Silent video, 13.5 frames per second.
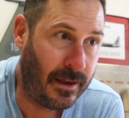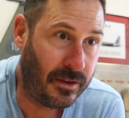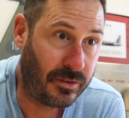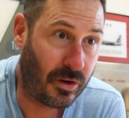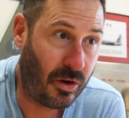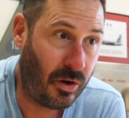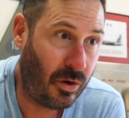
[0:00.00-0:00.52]

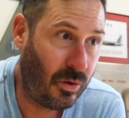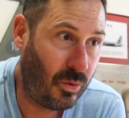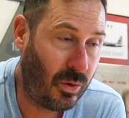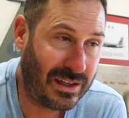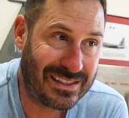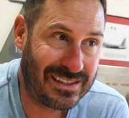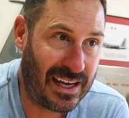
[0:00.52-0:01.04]
So
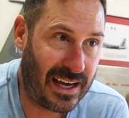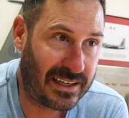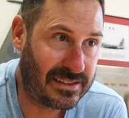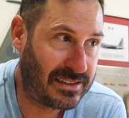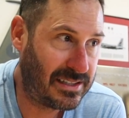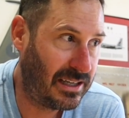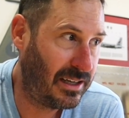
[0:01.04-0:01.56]
what's
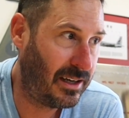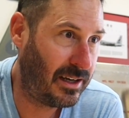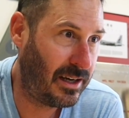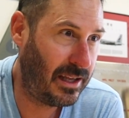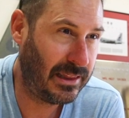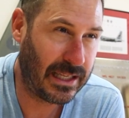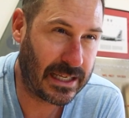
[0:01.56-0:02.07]
next?
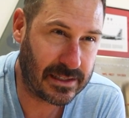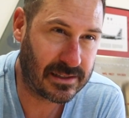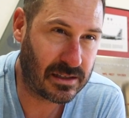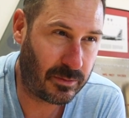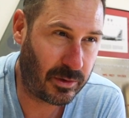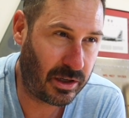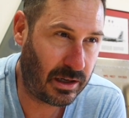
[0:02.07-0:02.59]
Uh, late
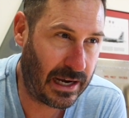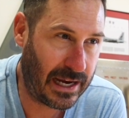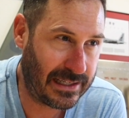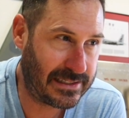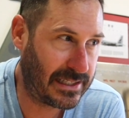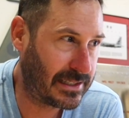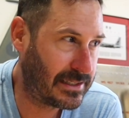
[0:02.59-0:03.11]
summer
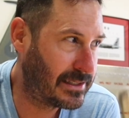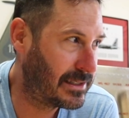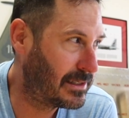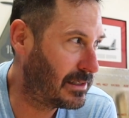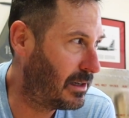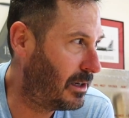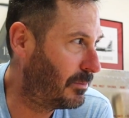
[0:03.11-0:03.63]

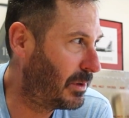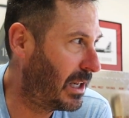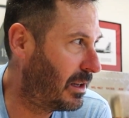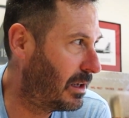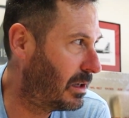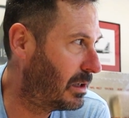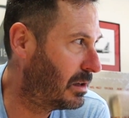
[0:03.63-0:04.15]
antics, um,
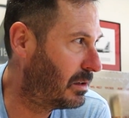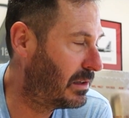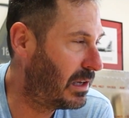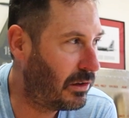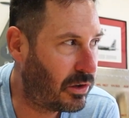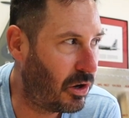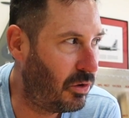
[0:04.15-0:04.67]
getting the
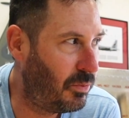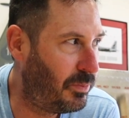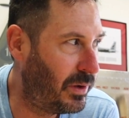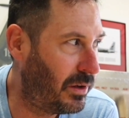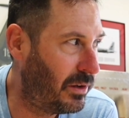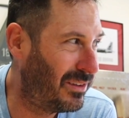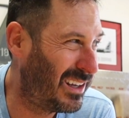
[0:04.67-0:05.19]
tail cone
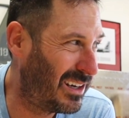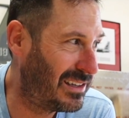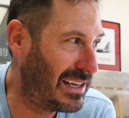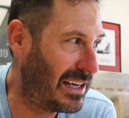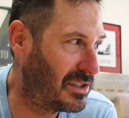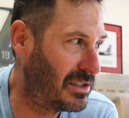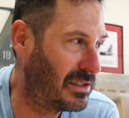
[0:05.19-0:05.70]
built and then
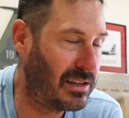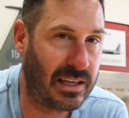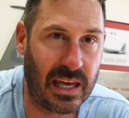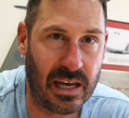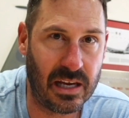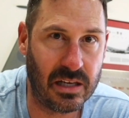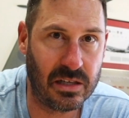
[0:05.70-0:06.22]
attached to the
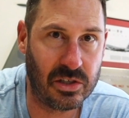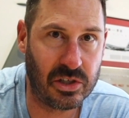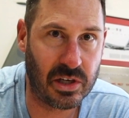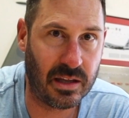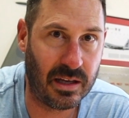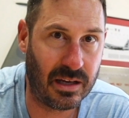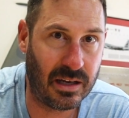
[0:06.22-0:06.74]
cage,
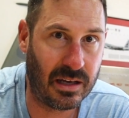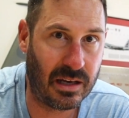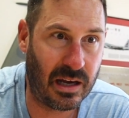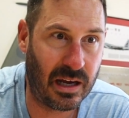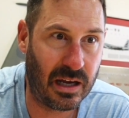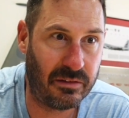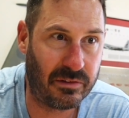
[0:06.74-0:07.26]
and then
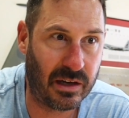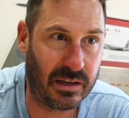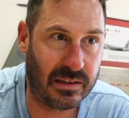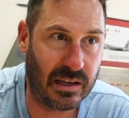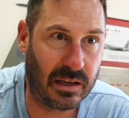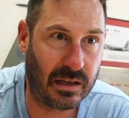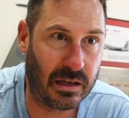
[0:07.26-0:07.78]
I've got
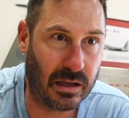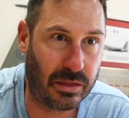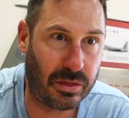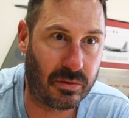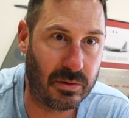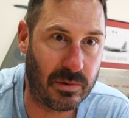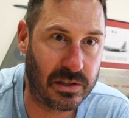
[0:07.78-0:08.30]
to take uh,
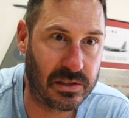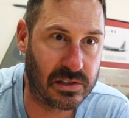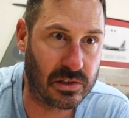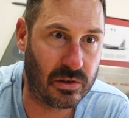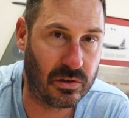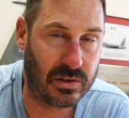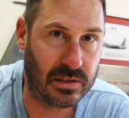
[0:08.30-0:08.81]
three months
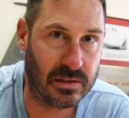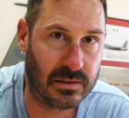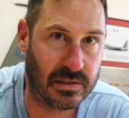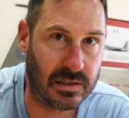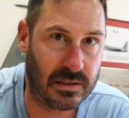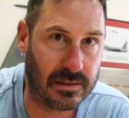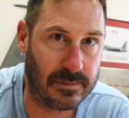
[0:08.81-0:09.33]
and go to,
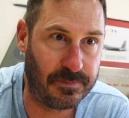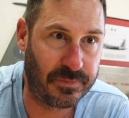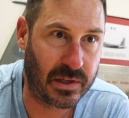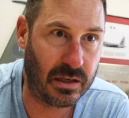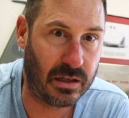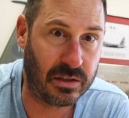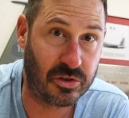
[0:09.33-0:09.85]
to
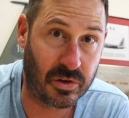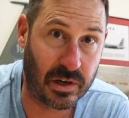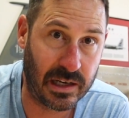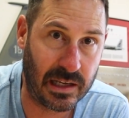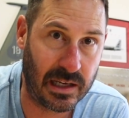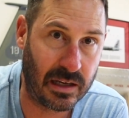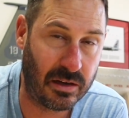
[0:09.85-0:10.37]
uh,
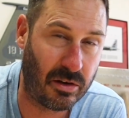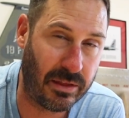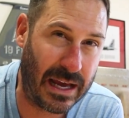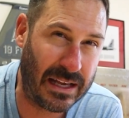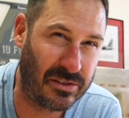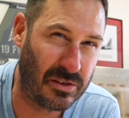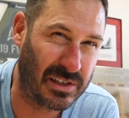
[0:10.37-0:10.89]
training and all
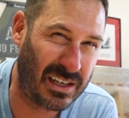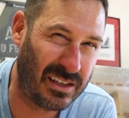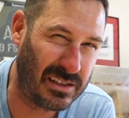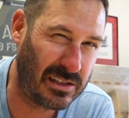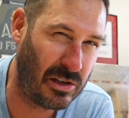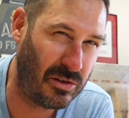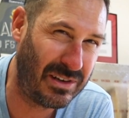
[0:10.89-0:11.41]
that. So it's gonna
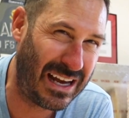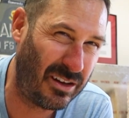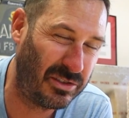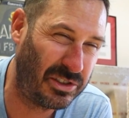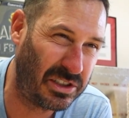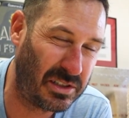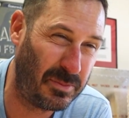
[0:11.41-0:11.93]
slow
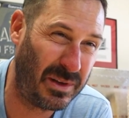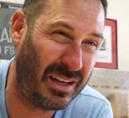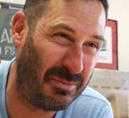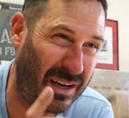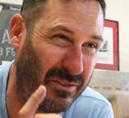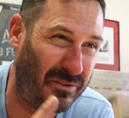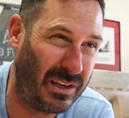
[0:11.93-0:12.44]
down just a bit.
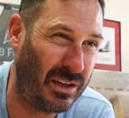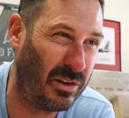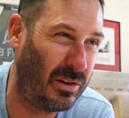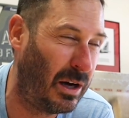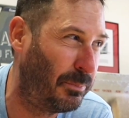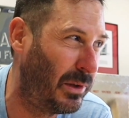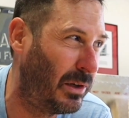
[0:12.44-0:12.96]
My video
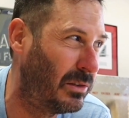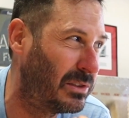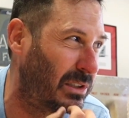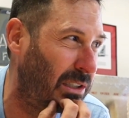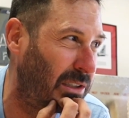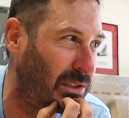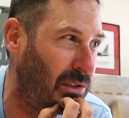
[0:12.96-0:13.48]
uploads
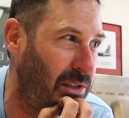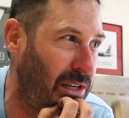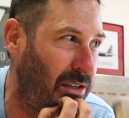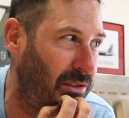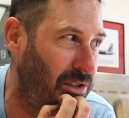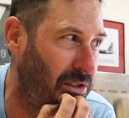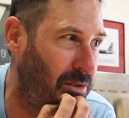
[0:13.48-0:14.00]
are gonna slow
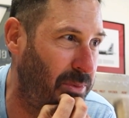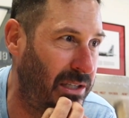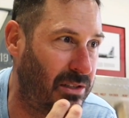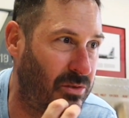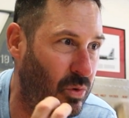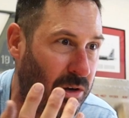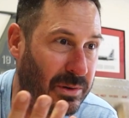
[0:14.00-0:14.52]
down just a bit
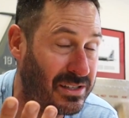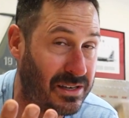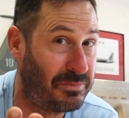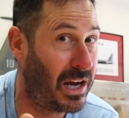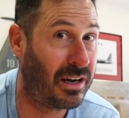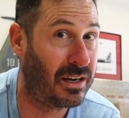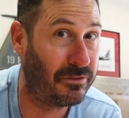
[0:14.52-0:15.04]
as well because I'm
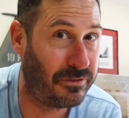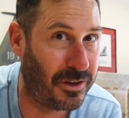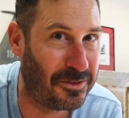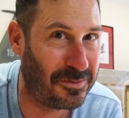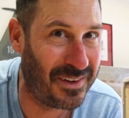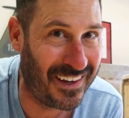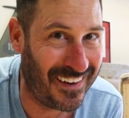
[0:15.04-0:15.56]
not gonna
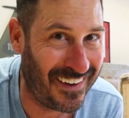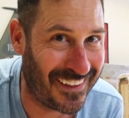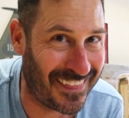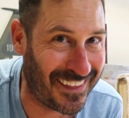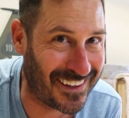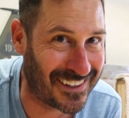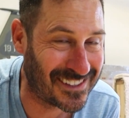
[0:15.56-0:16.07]
film
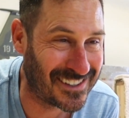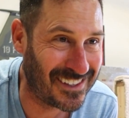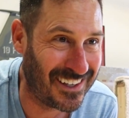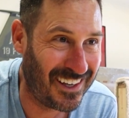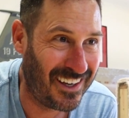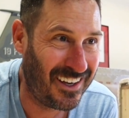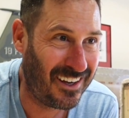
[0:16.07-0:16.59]
this
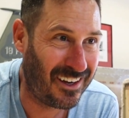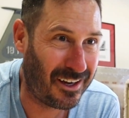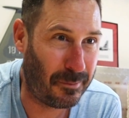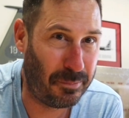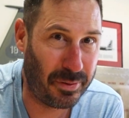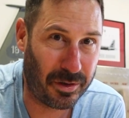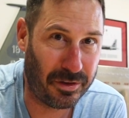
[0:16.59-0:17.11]
uh,
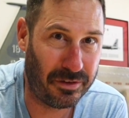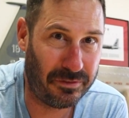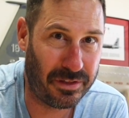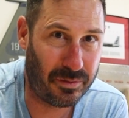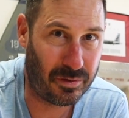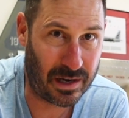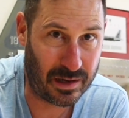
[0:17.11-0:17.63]
build of
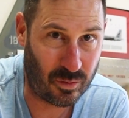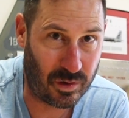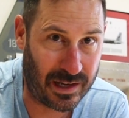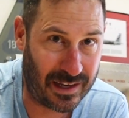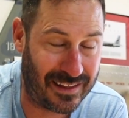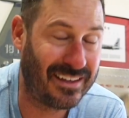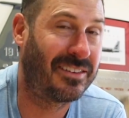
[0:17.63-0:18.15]
the right
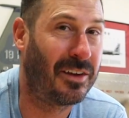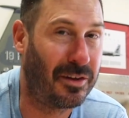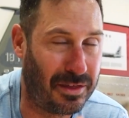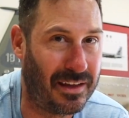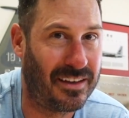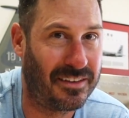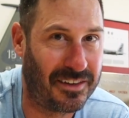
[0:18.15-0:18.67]
wing. That's the other
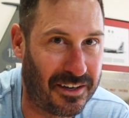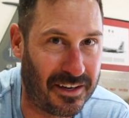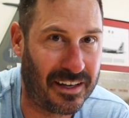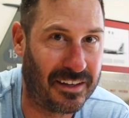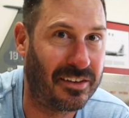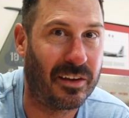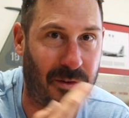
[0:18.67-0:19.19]
thing that's gonna
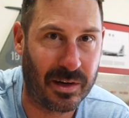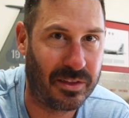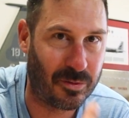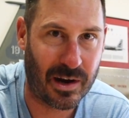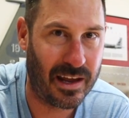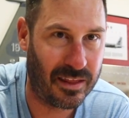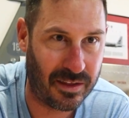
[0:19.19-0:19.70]
accelerate the
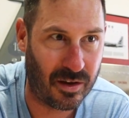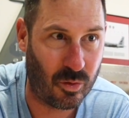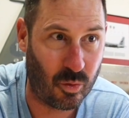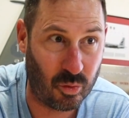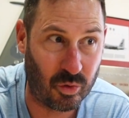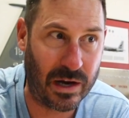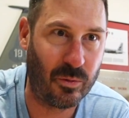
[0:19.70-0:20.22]
right, the
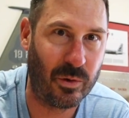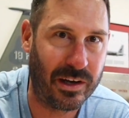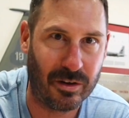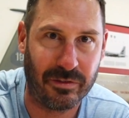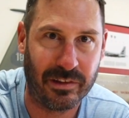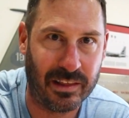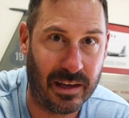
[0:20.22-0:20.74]
right wing
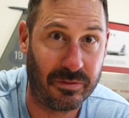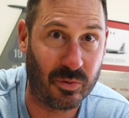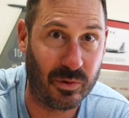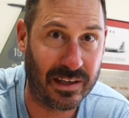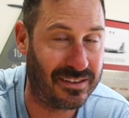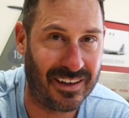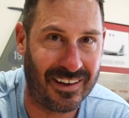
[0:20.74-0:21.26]
over the left
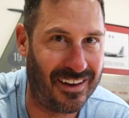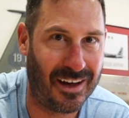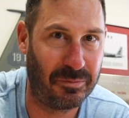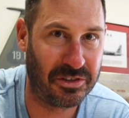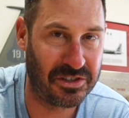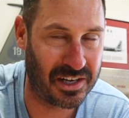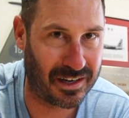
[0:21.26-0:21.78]
wing is that
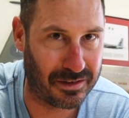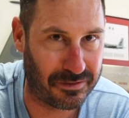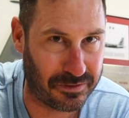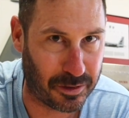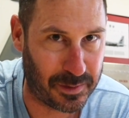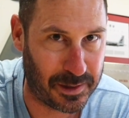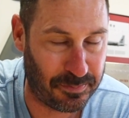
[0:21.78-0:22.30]
I'm just not gonna
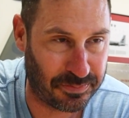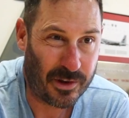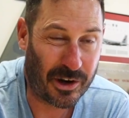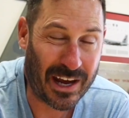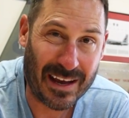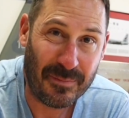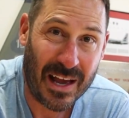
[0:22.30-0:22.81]
film it.
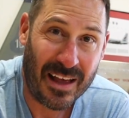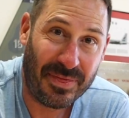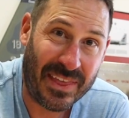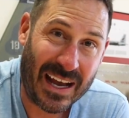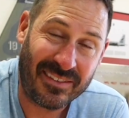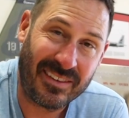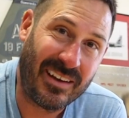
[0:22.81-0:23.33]
Okay,
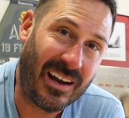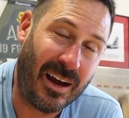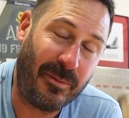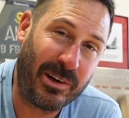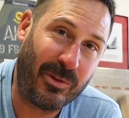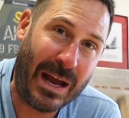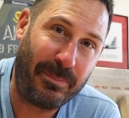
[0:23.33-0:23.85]
that's it. I'm
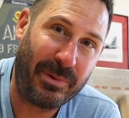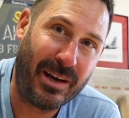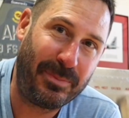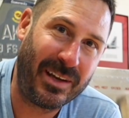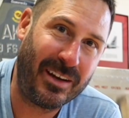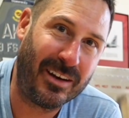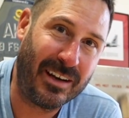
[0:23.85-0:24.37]
gonna wrap it
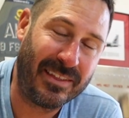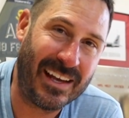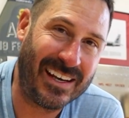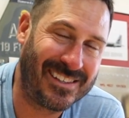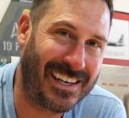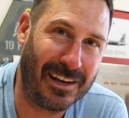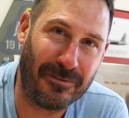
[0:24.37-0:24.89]
up here.
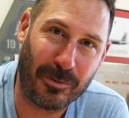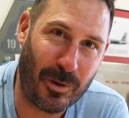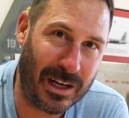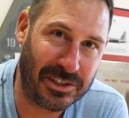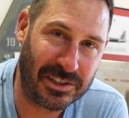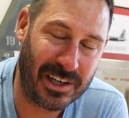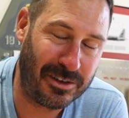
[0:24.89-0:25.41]
Thanks again for
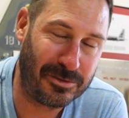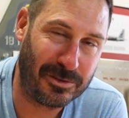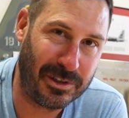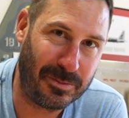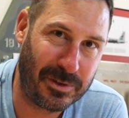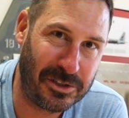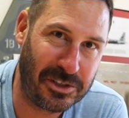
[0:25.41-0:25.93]
watching. I
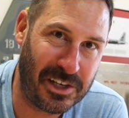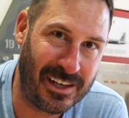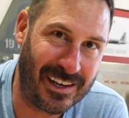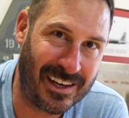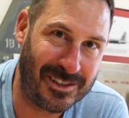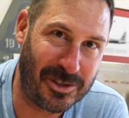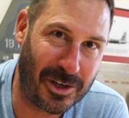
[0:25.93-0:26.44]
really appreciate you
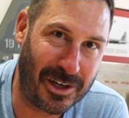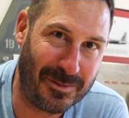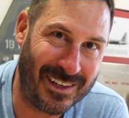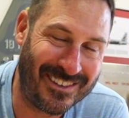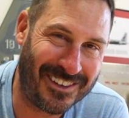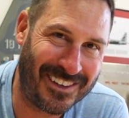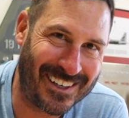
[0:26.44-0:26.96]
guys joining me.
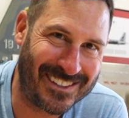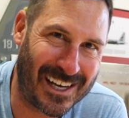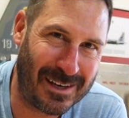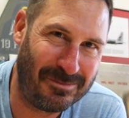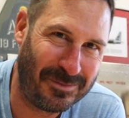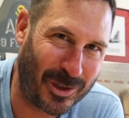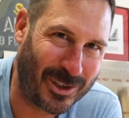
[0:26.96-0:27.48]
Until next
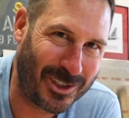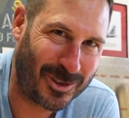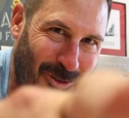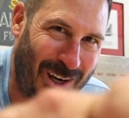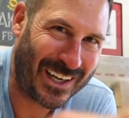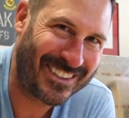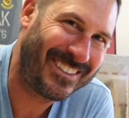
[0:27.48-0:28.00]
time, you're clear to
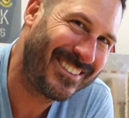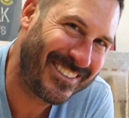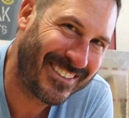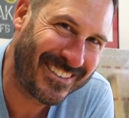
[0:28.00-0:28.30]
run.